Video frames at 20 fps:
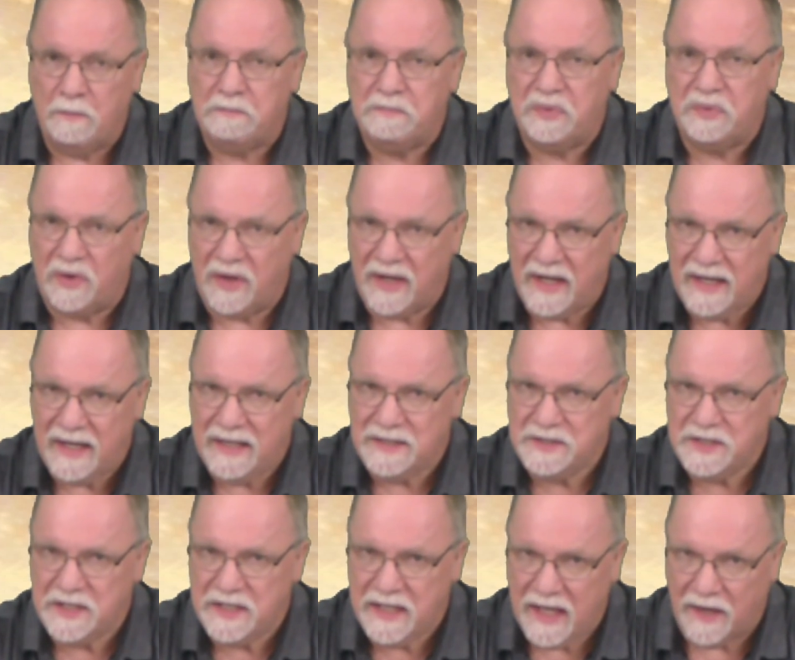Praying
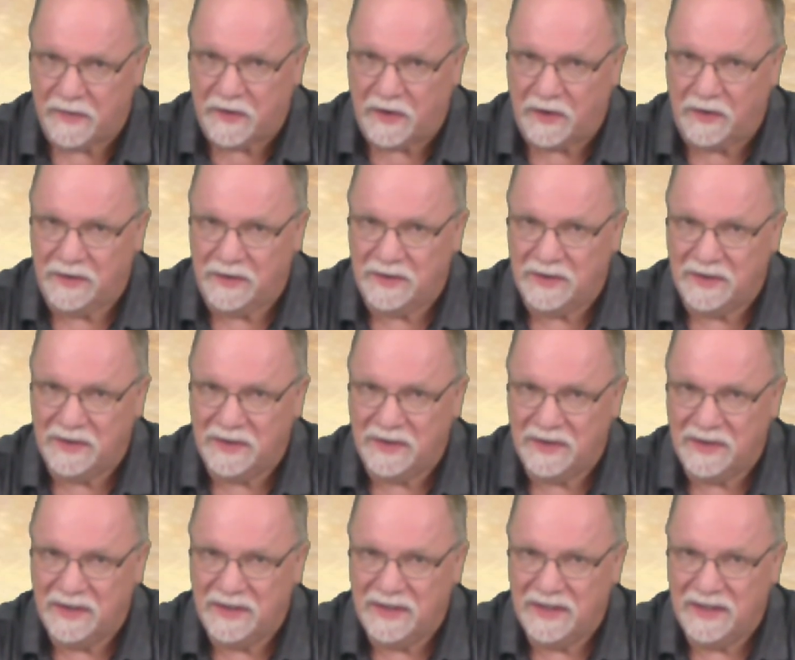together
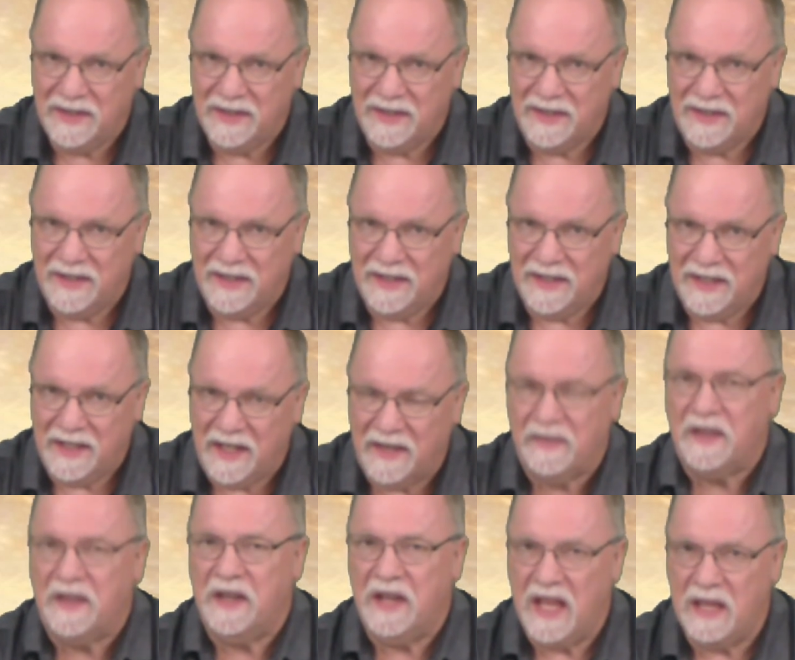in
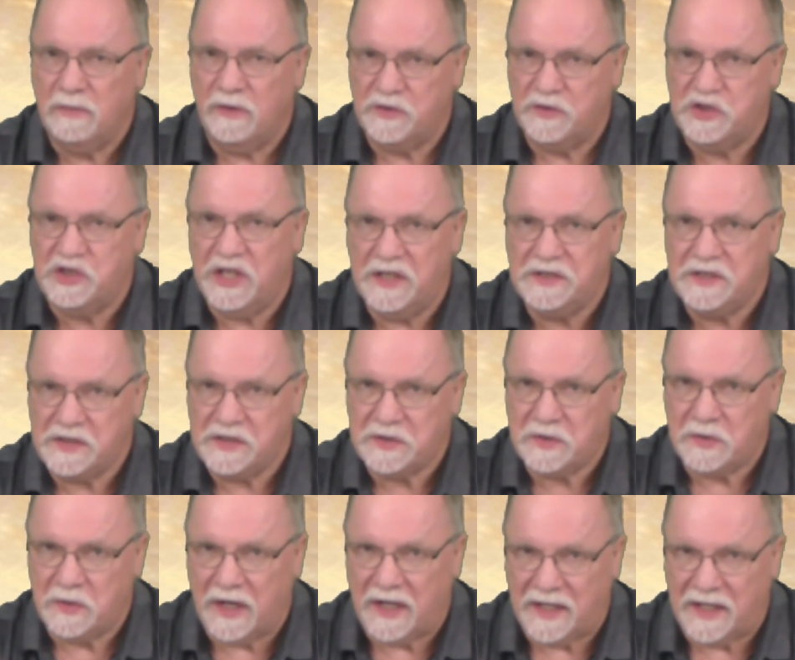the name of Jesus
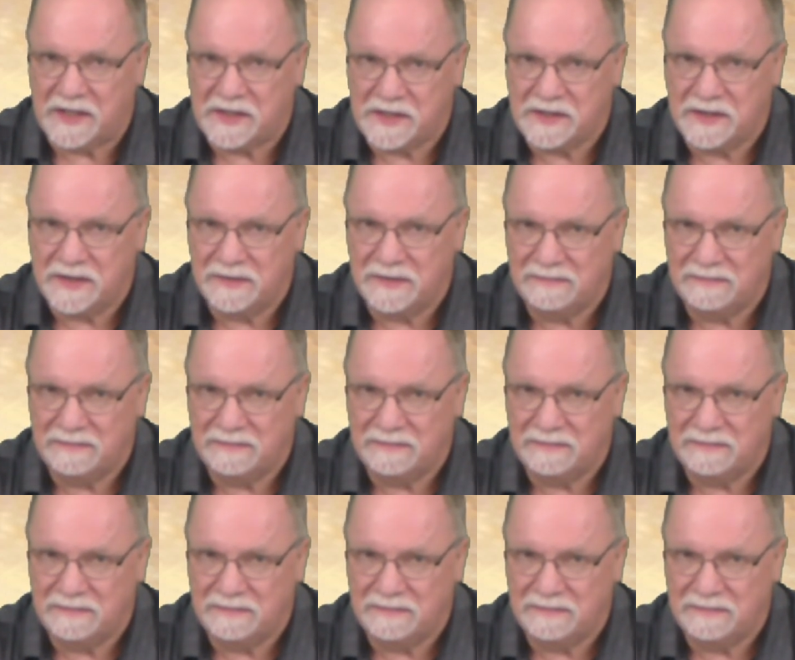Christ